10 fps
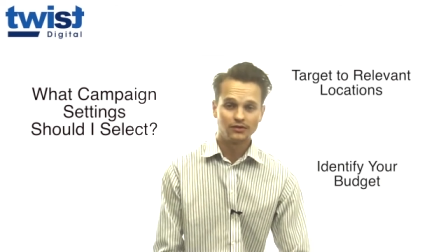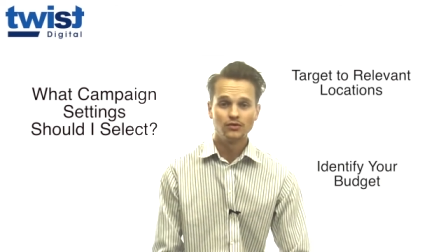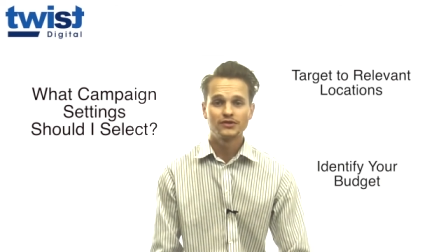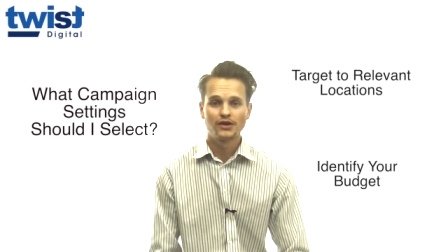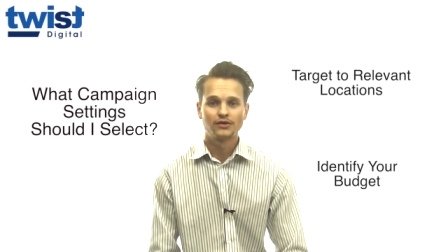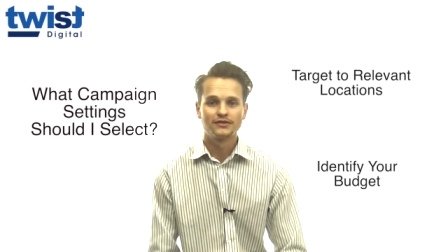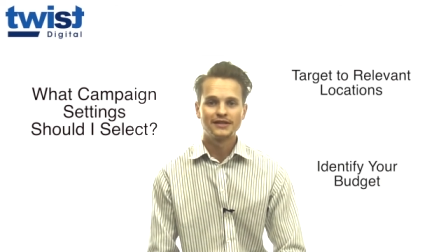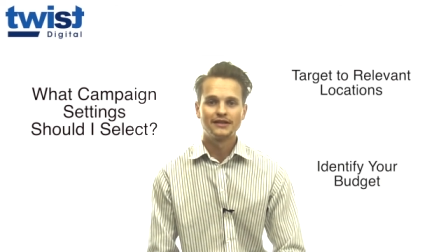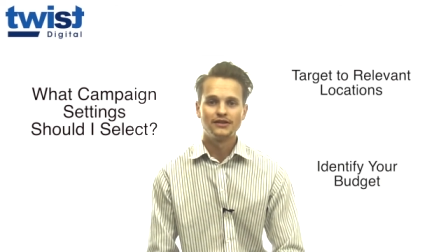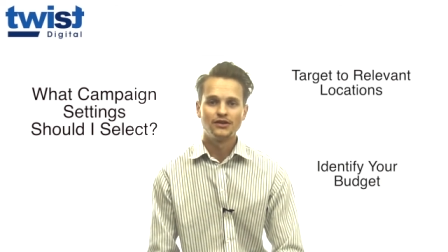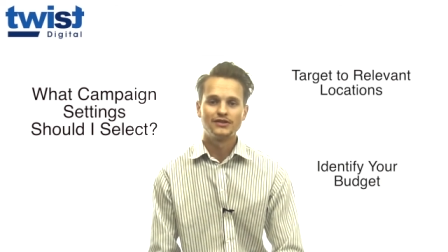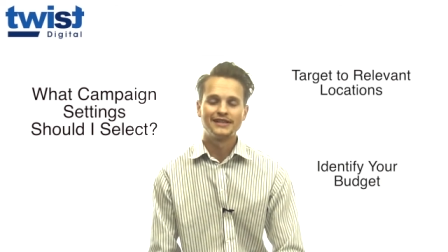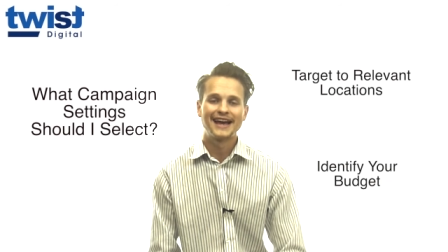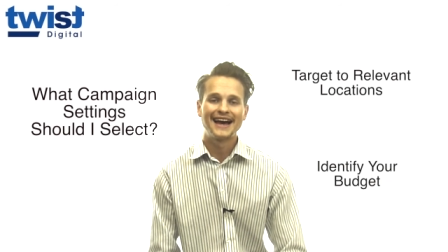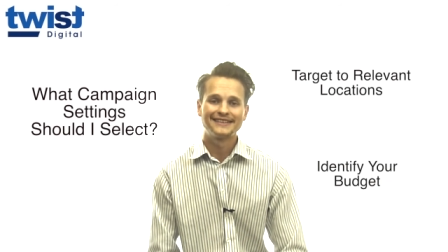You can also consider
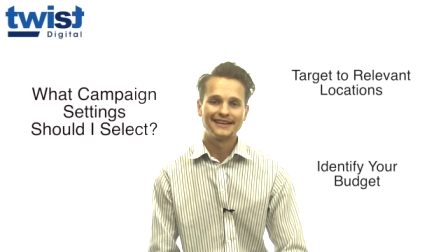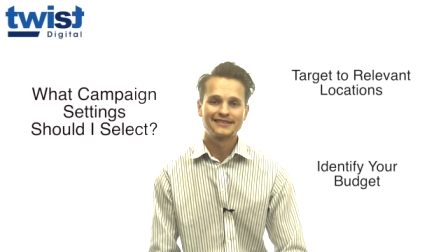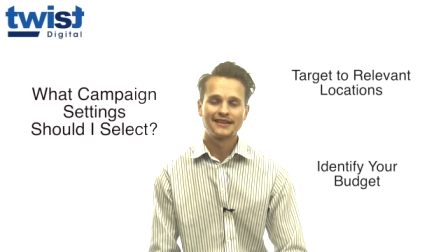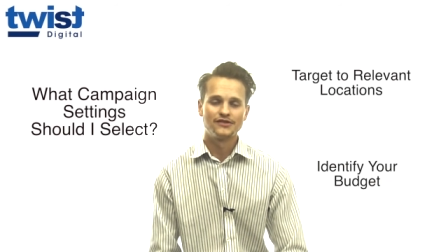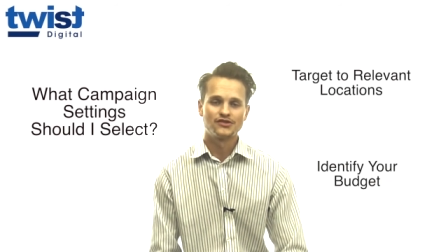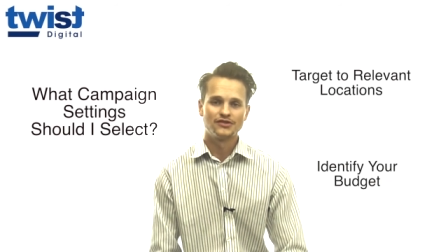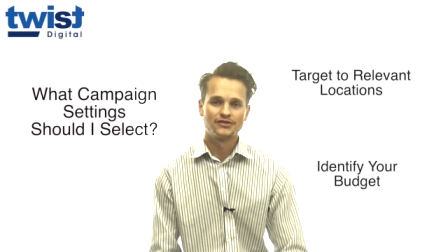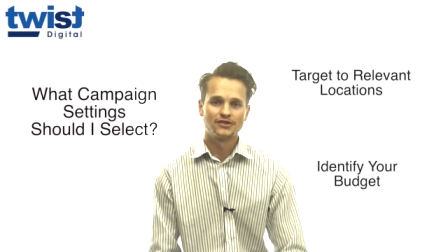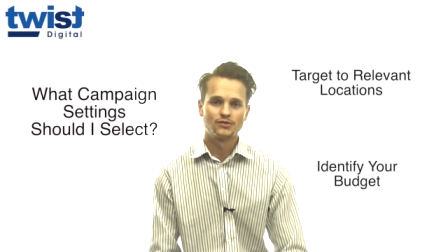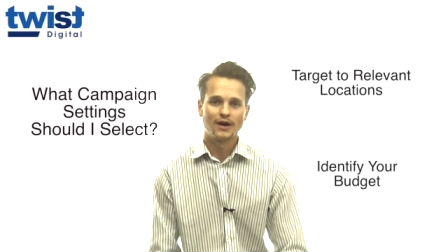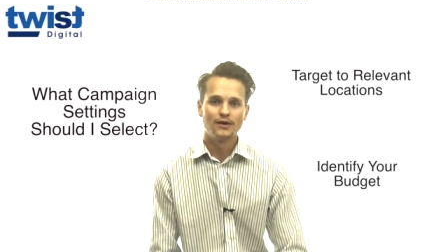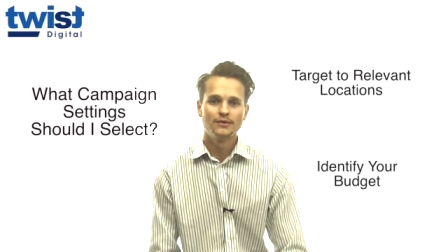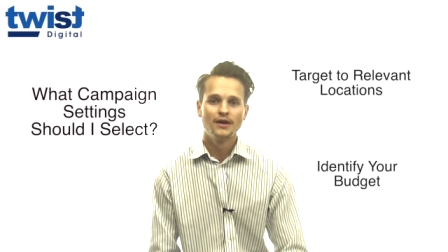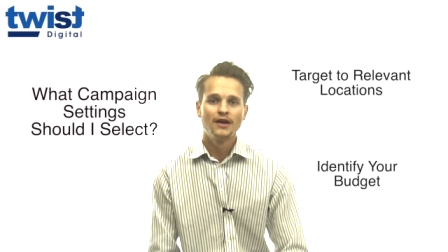using ad extensions as well,